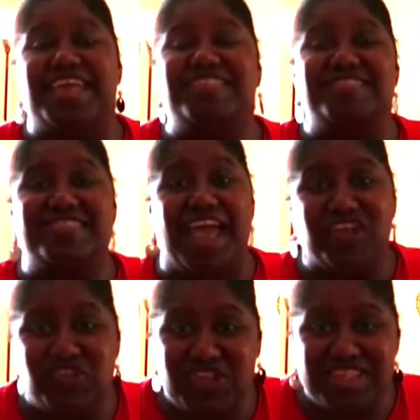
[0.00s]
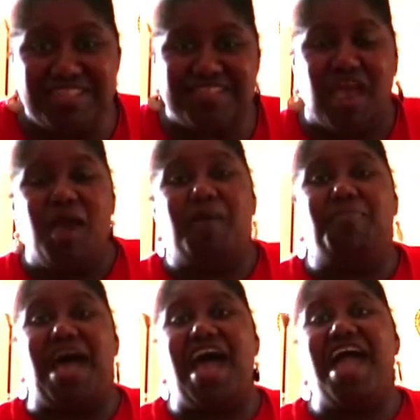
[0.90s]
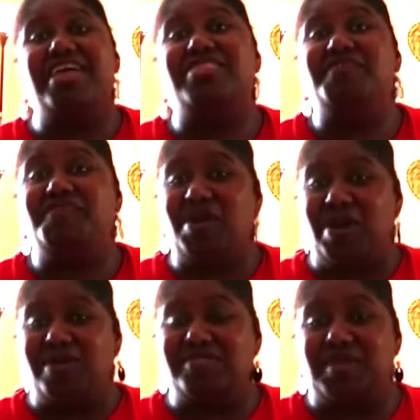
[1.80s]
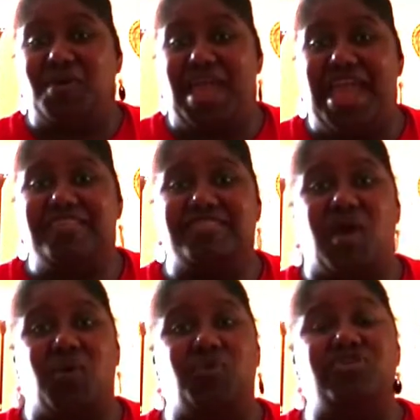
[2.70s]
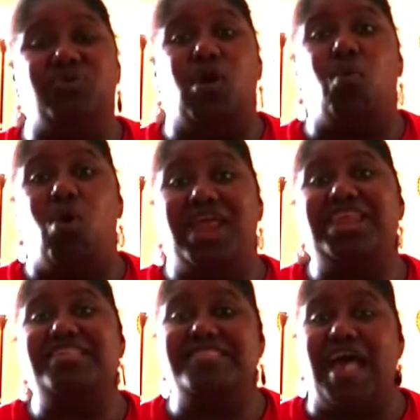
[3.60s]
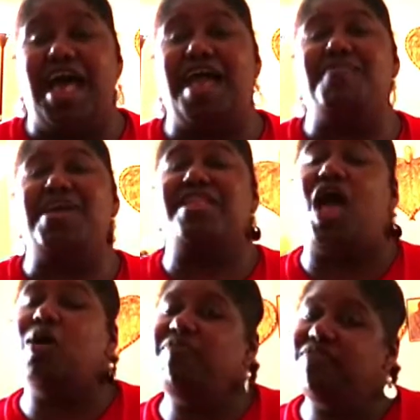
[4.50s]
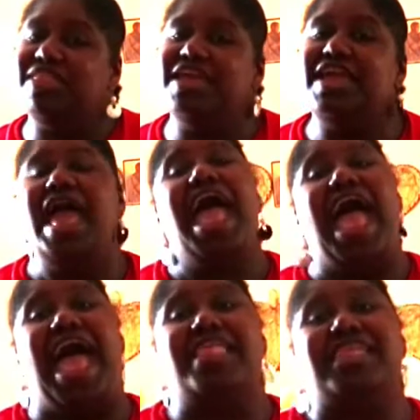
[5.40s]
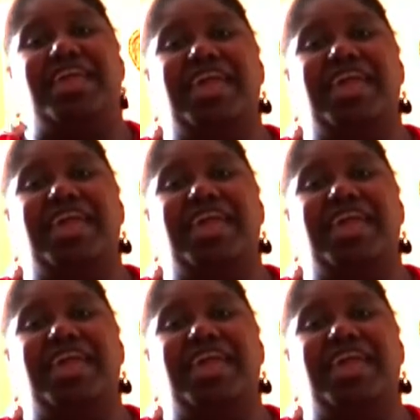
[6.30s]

in sections by the verse, okay? So we'll do it one at a time and hopefully at the